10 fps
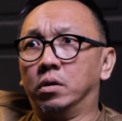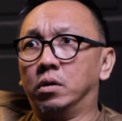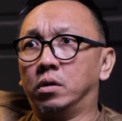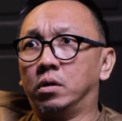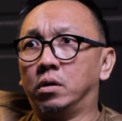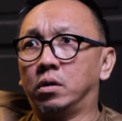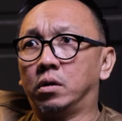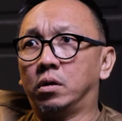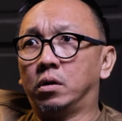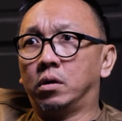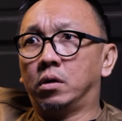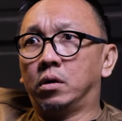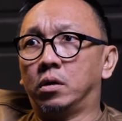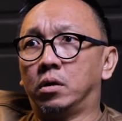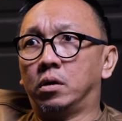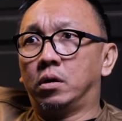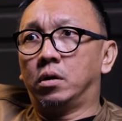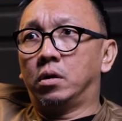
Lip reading: Nobody speaks.